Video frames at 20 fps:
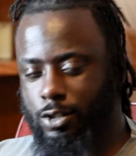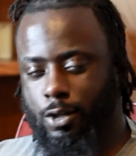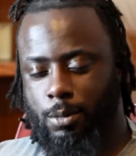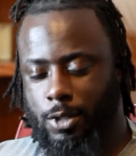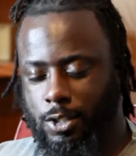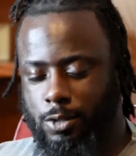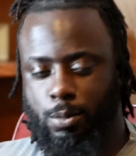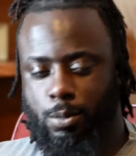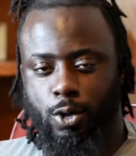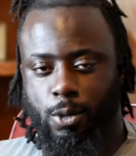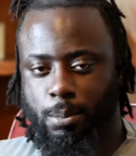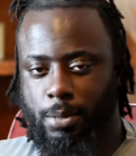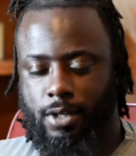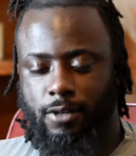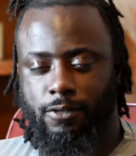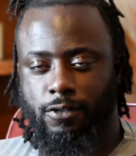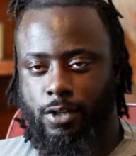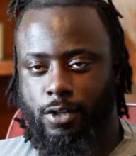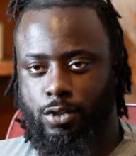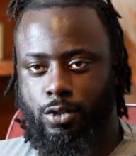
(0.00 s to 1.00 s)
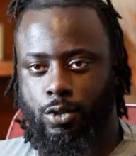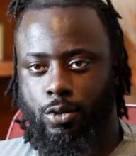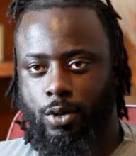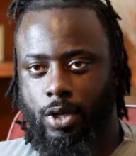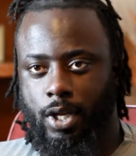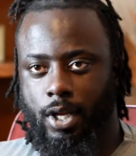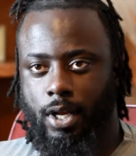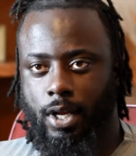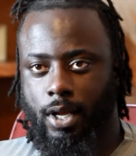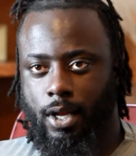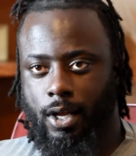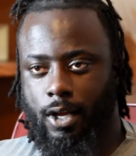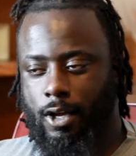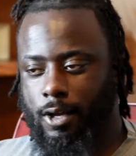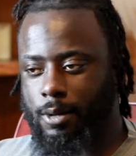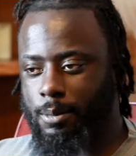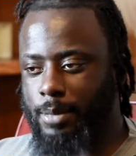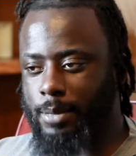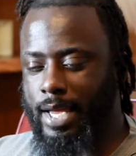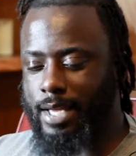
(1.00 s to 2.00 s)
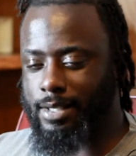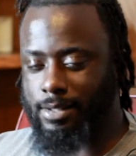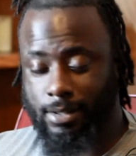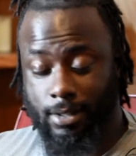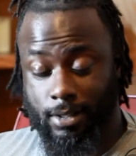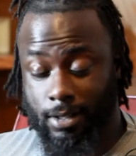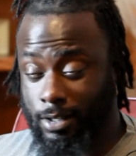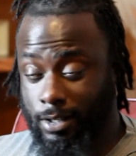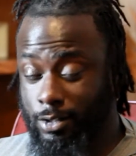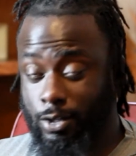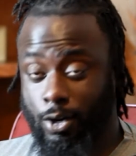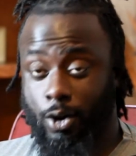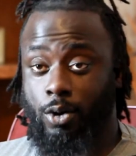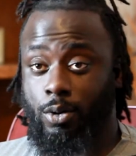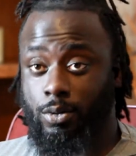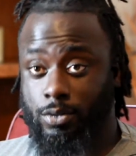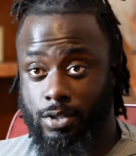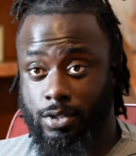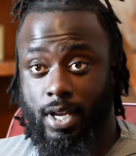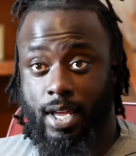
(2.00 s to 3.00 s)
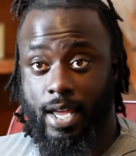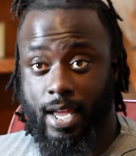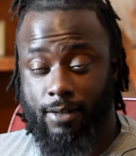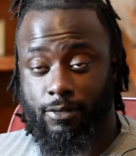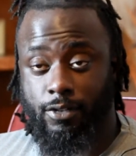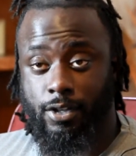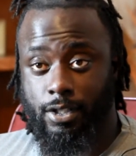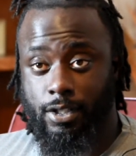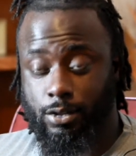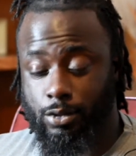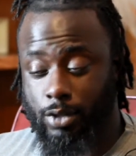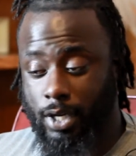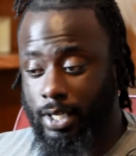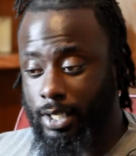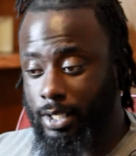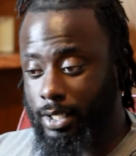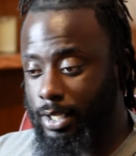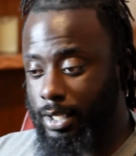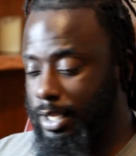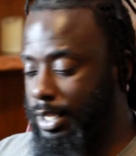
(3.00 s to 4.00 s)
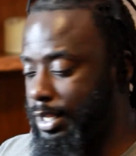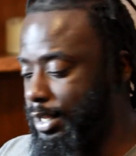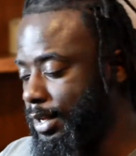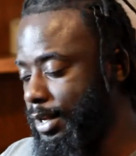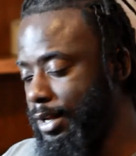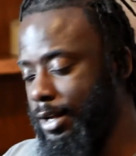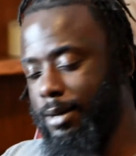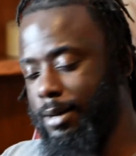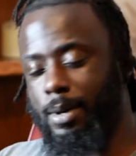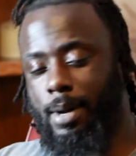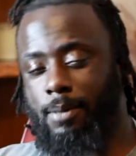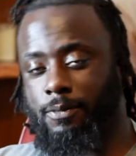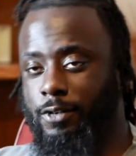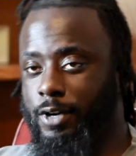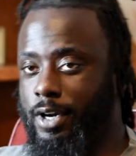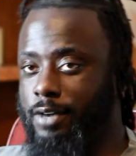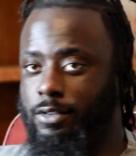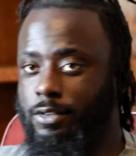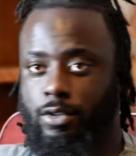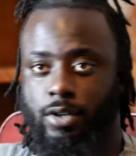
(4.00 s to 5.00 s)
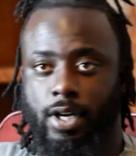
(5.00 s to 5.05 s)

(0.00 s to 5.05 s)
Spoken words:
so much more beneficial as an adult to have good credit, I'm forever